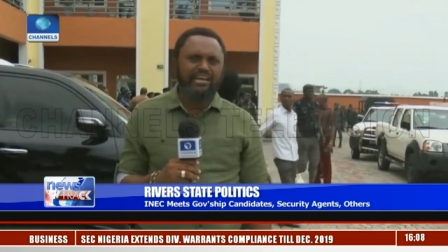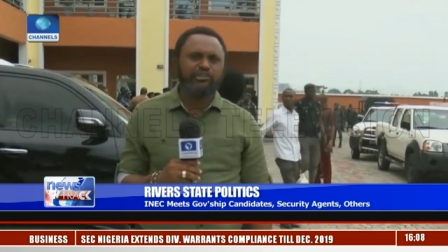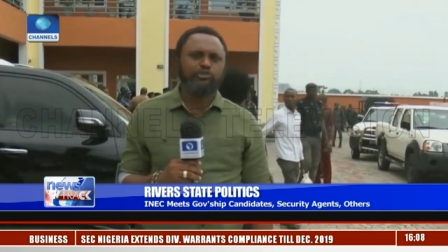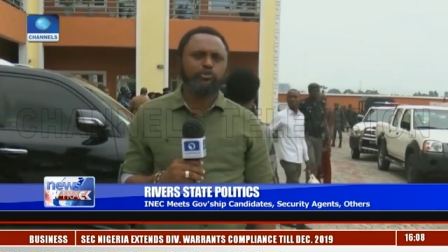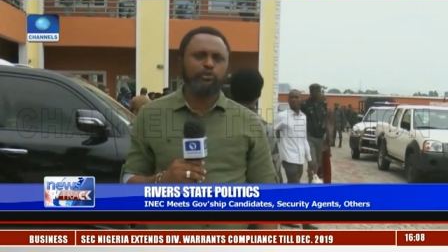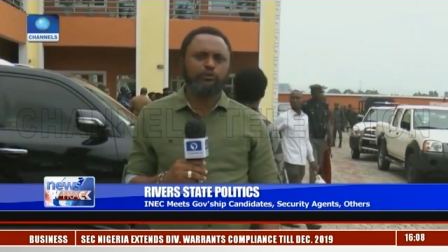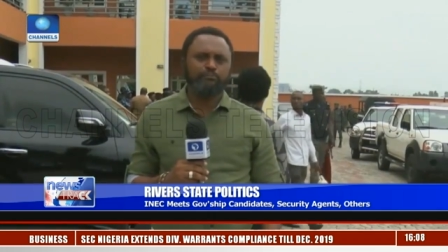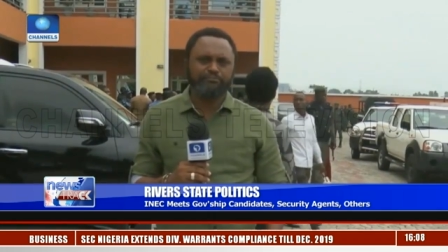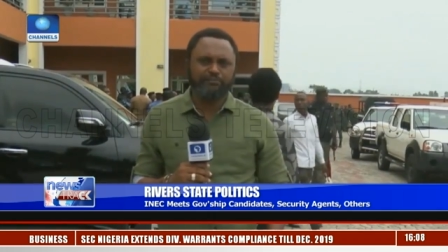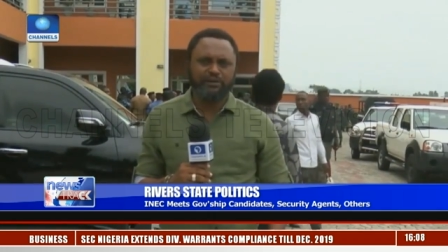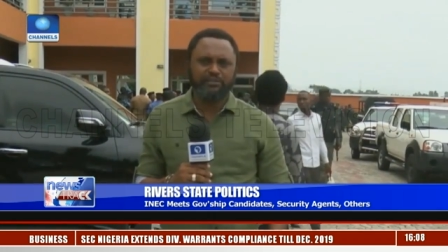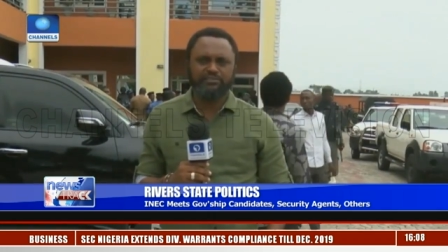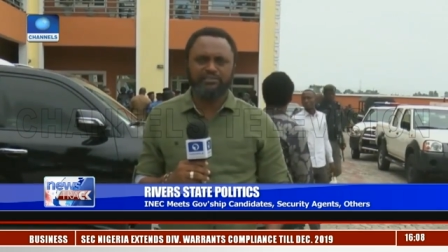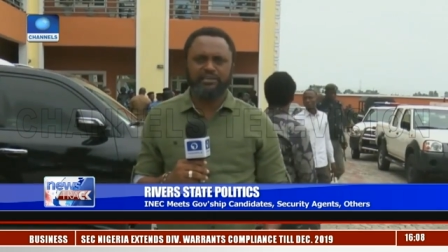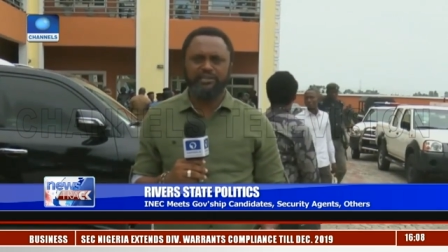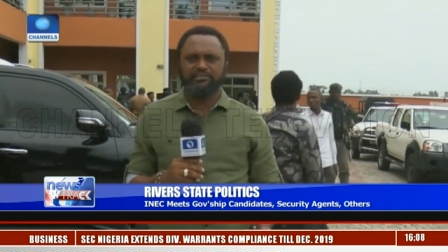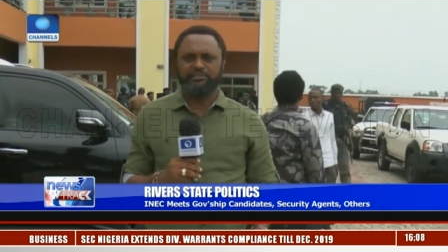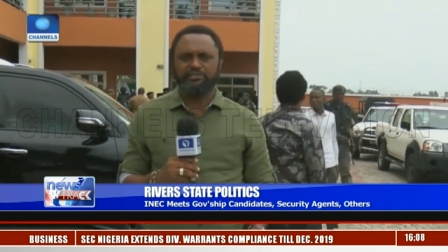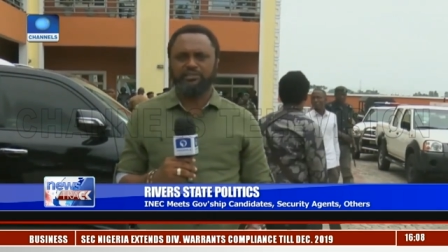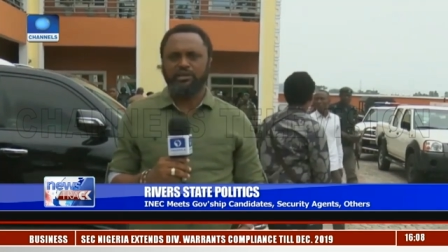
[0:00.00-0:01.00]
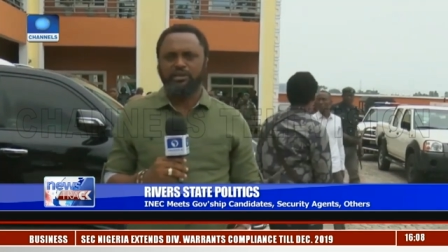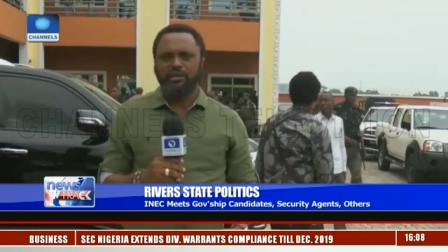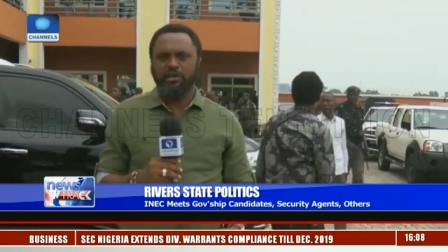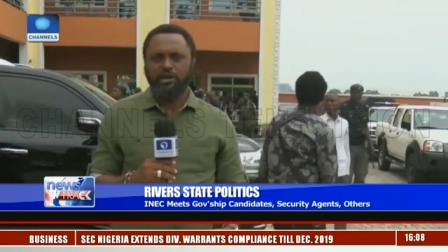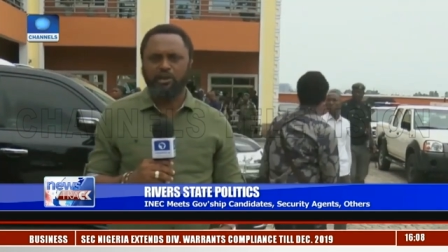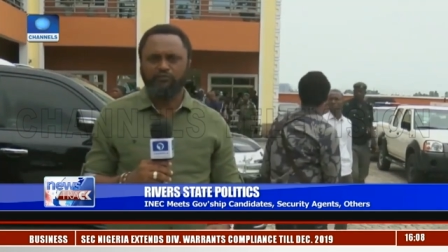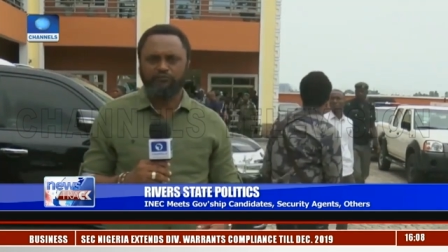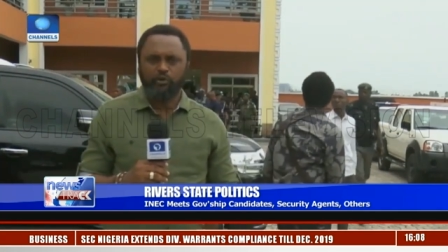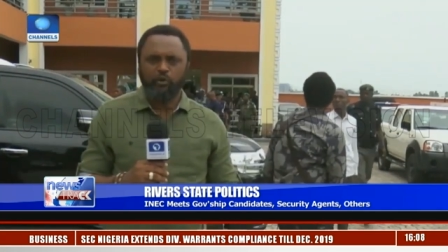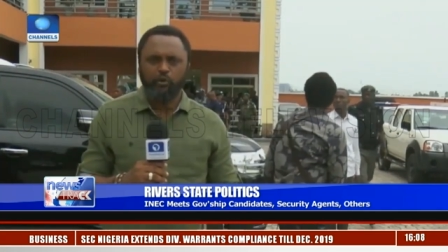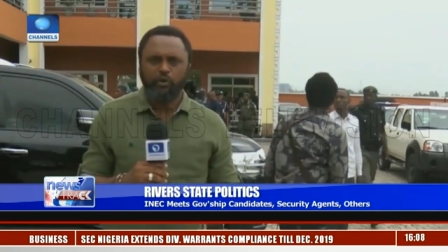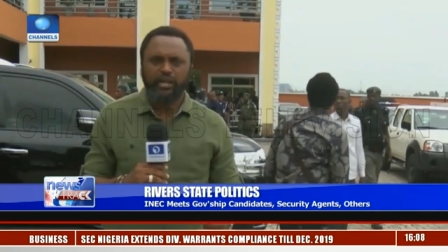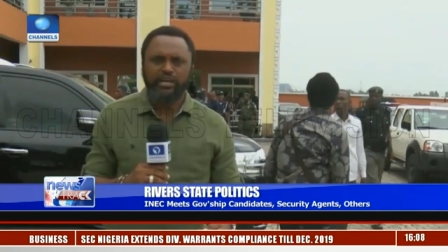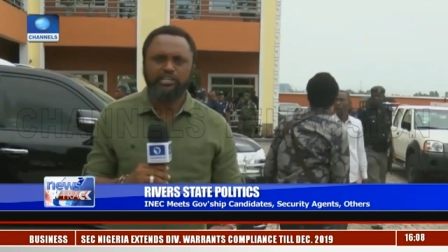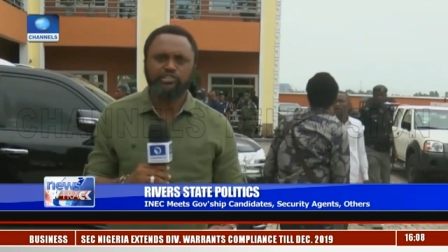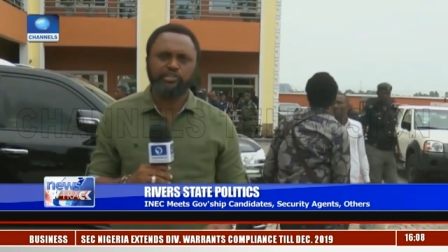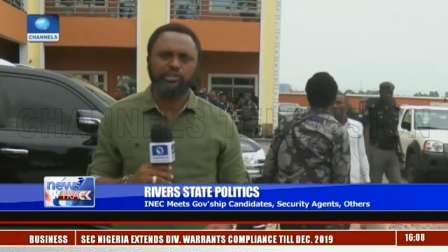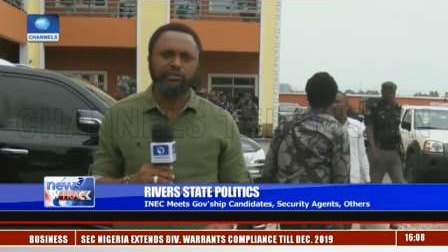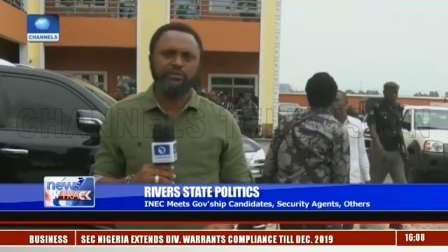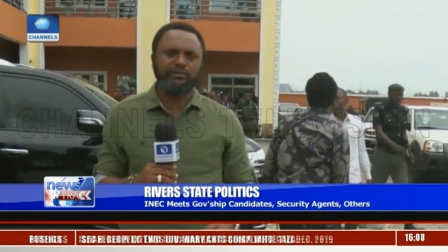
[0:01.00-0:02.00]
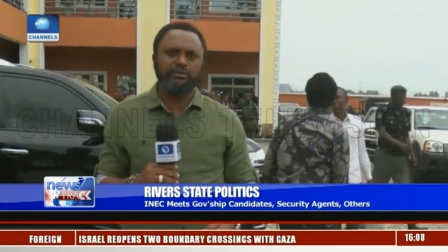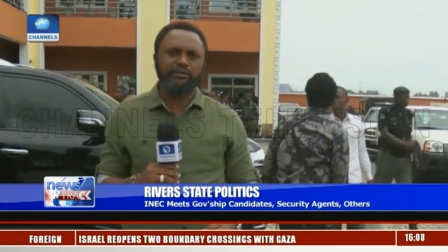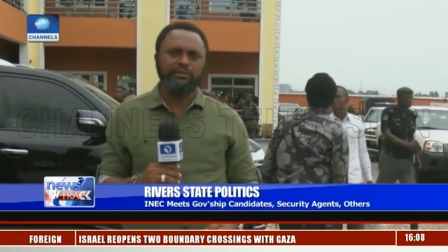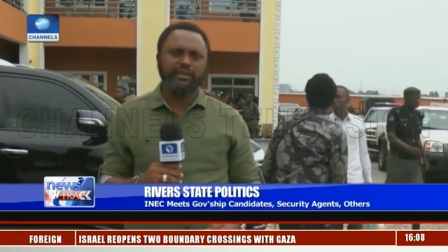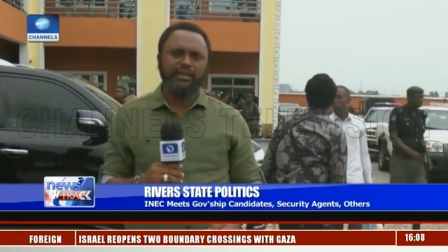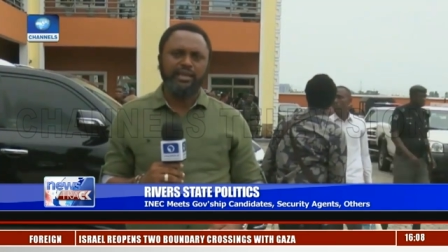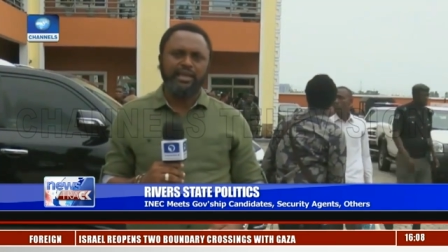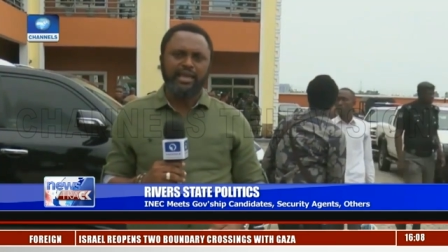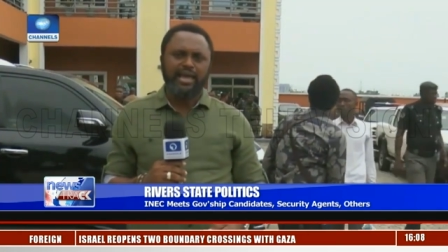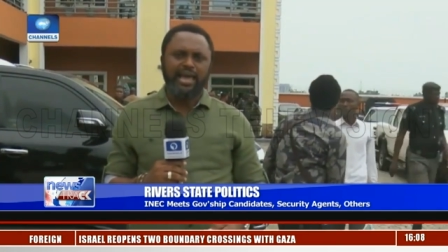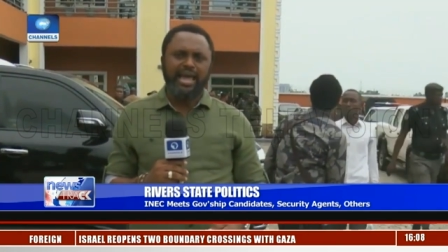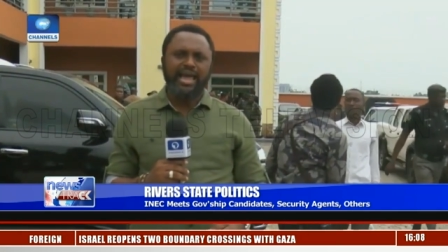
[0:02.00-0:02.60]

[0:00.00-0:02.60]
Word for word: actual process of collation